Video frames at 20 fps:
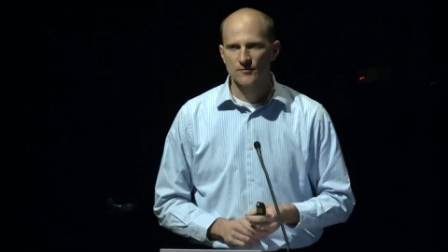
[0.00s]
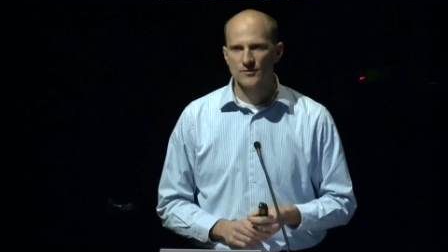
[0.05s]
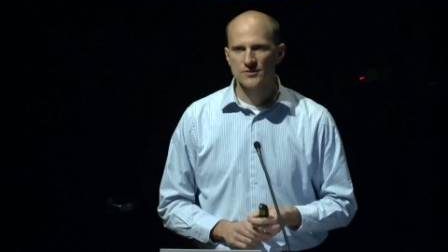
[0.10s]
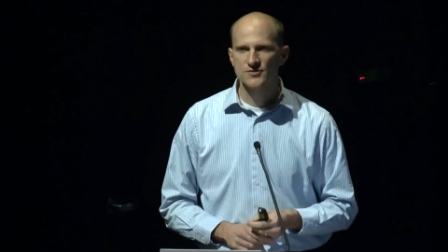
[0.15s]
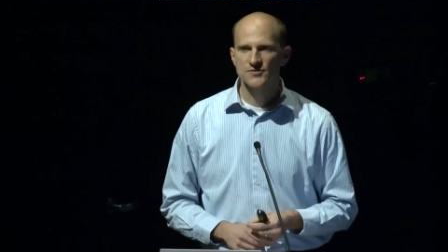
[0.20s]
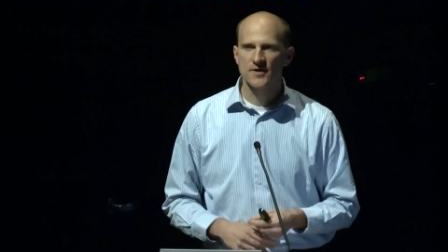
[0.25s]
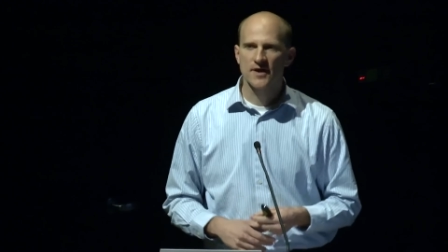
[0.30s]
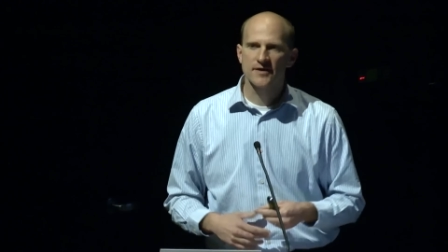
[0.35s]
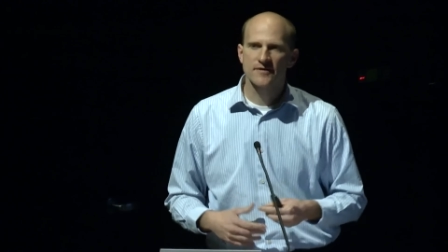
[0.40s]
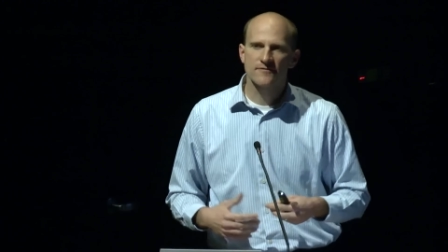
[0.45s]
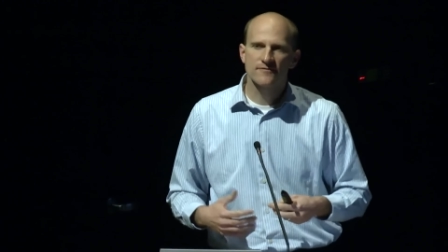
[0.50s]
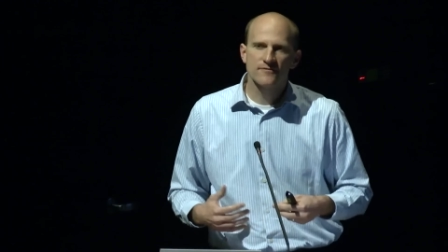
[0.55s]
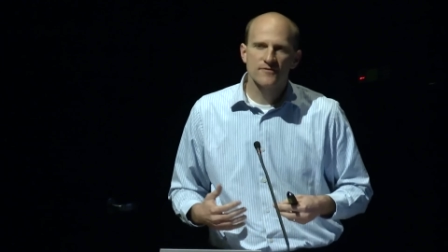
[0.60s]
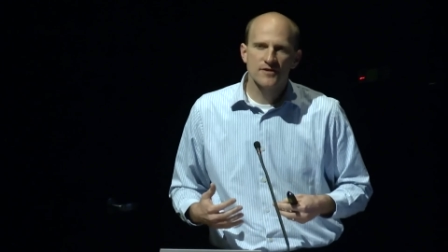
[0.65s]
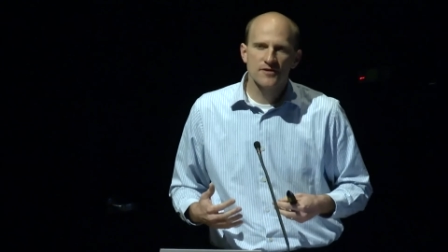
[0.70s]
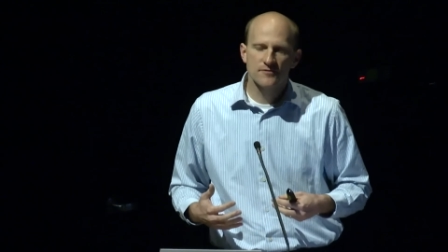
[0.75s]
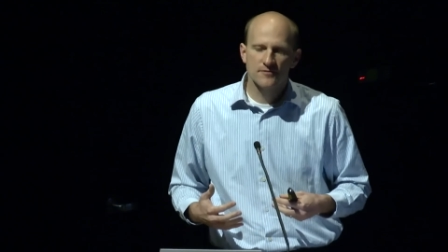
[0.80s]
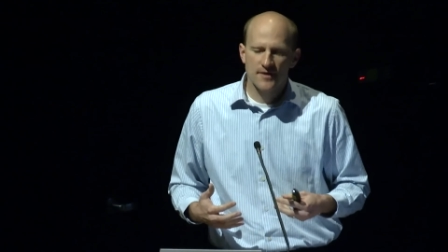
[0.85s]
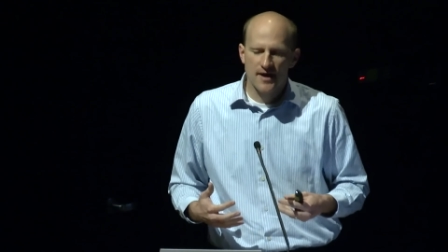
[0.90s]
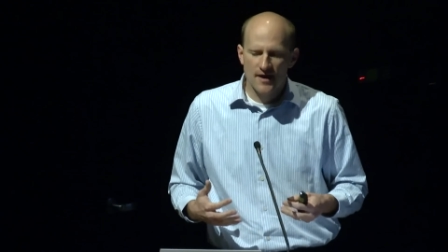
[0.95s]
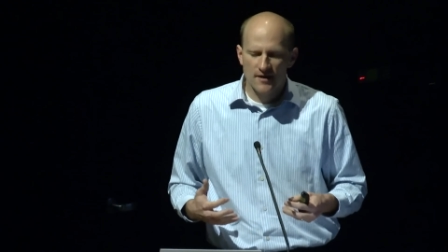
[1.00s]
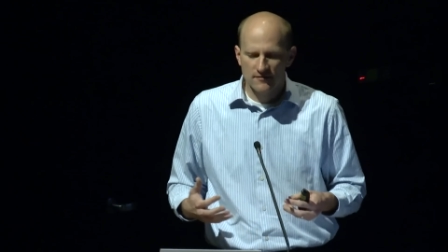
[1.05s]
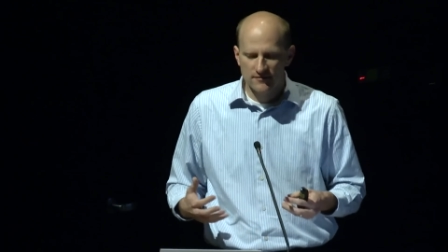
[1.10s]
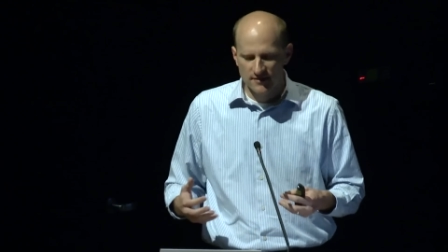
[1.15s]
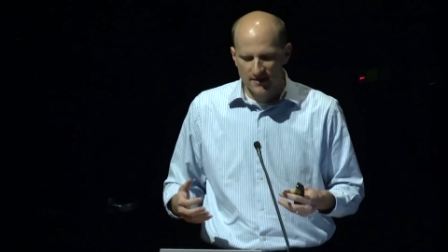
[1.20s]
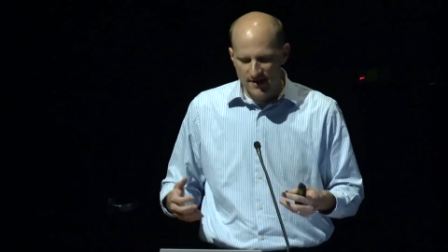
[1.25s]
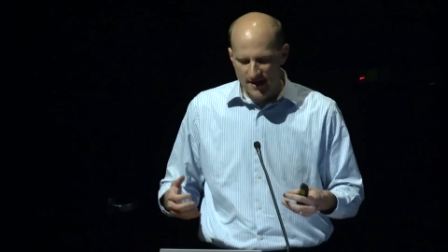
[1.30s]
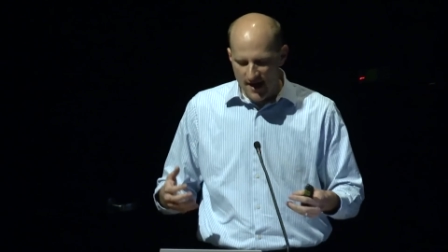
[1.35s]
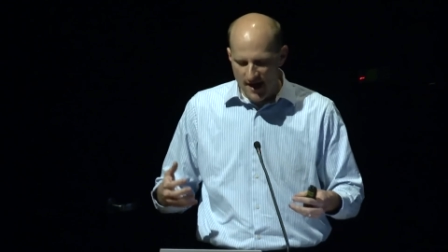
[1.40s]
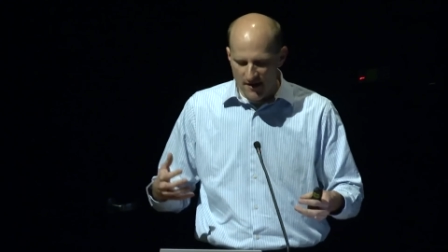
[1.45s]
we're trying to figure out
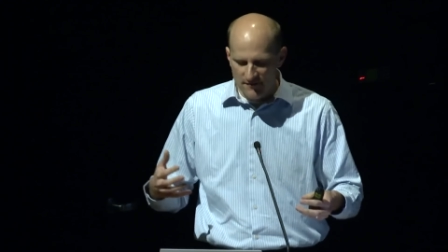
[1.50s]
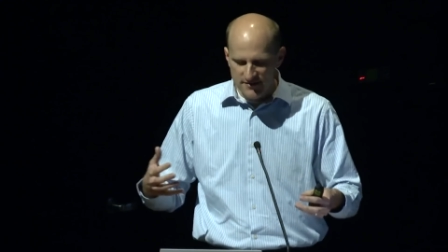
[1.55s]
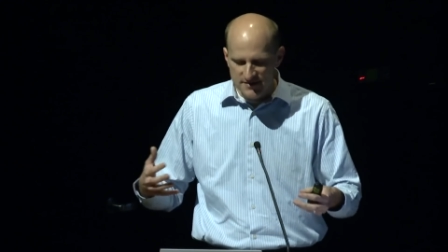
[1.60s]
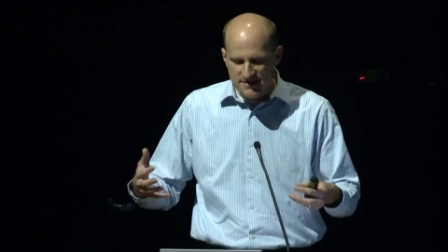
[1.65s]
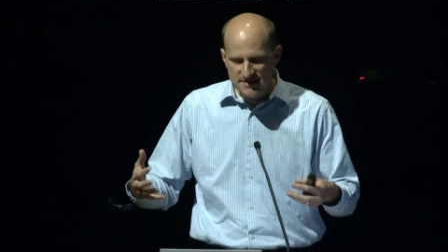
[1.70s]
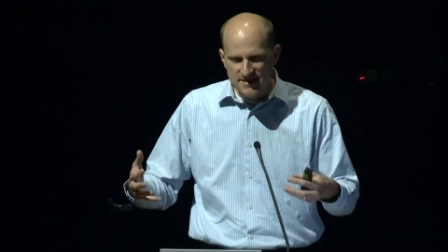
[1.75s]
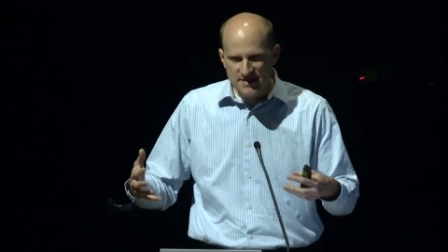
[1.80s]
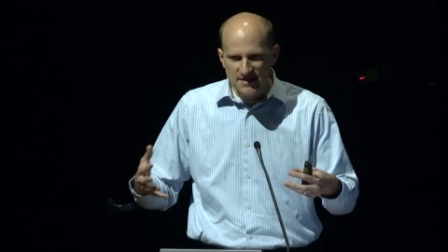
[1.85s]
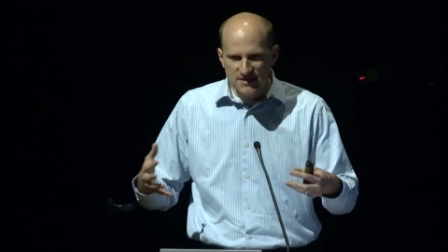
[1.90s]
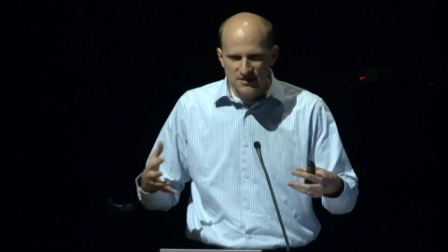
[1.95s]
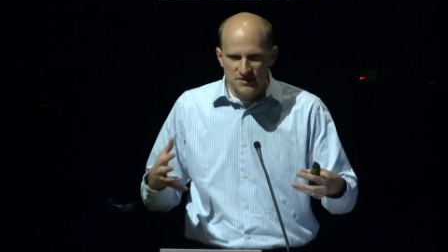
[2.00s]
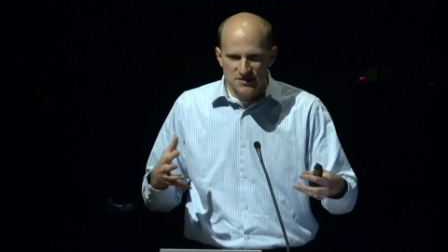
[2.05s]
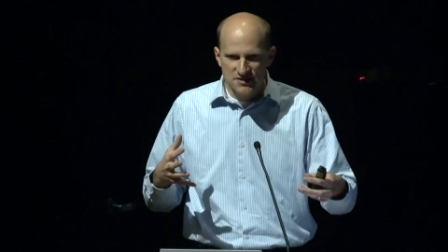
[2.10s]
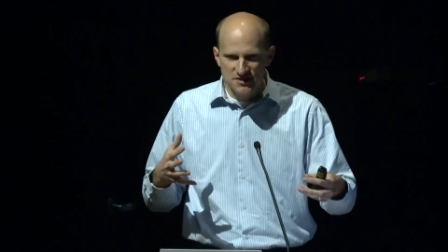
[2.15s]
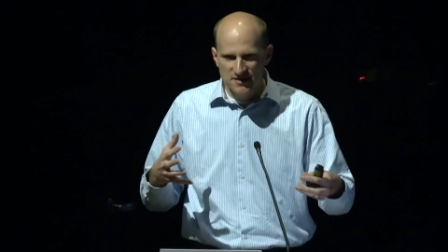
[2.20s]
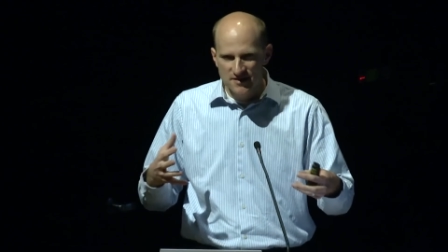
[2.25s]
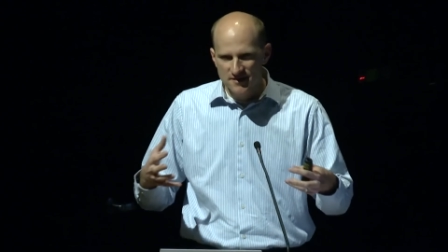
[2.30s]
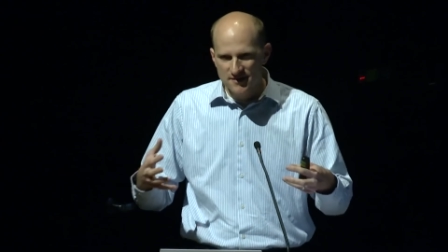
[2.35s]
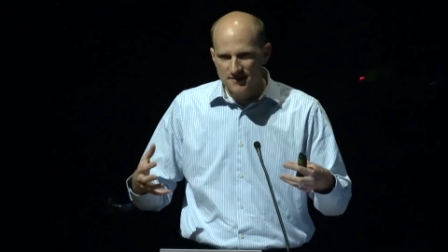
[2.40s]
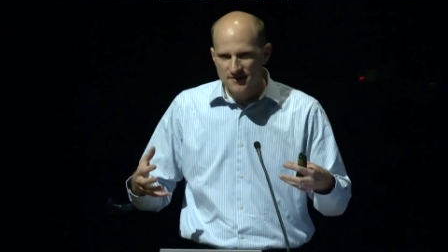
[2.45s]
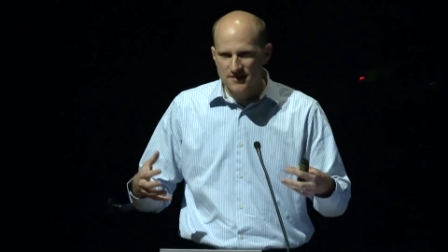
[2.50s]
how to teach